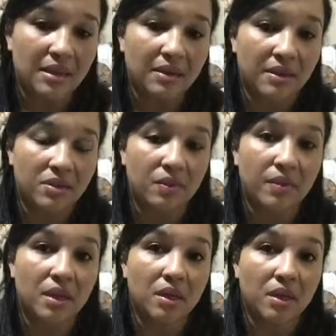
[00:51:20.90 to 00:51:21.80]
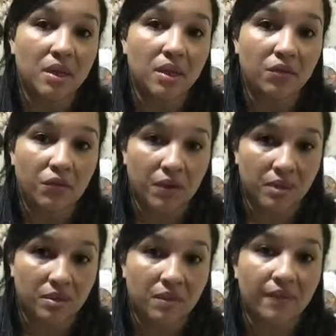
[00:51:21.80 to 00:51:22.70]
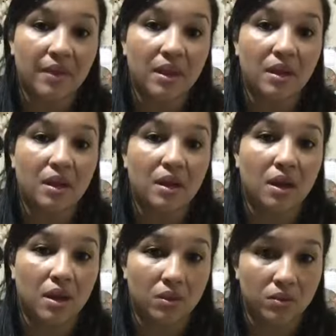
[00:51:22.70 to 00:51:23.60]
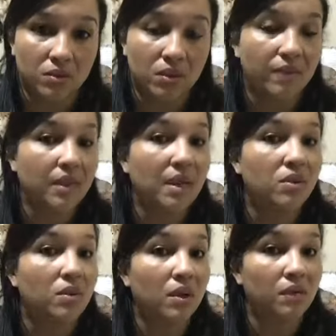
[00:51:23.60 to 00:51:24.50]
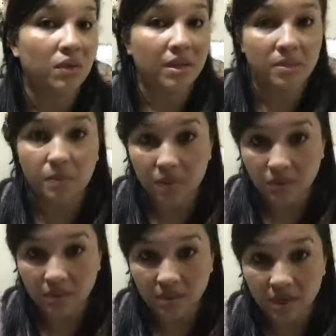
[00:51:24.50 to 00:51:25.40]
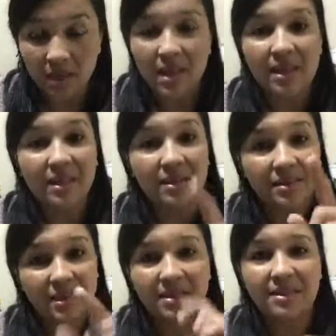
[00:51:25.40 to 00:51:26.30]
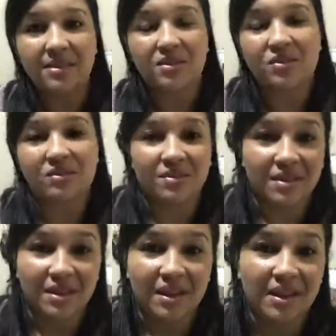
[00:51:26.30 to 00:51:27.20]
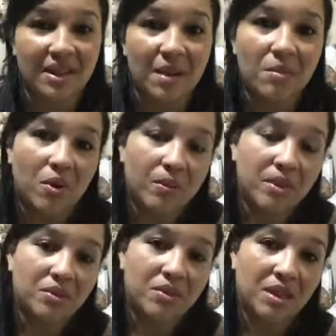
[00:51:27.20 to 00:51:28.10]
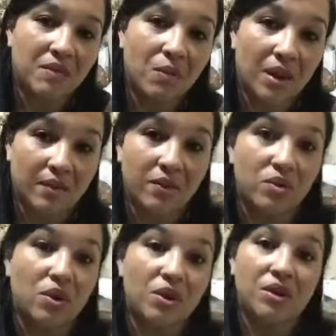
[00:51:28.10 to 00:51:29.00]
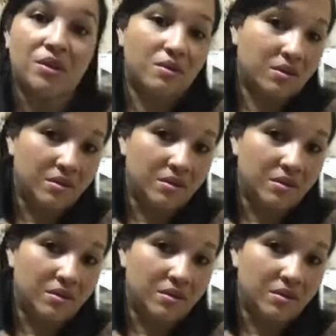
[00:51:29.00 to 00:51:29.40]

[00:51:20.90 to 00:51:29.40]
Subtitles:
is something different, something new, something that you never experienced. They're testing you in that moment to see whatever you learn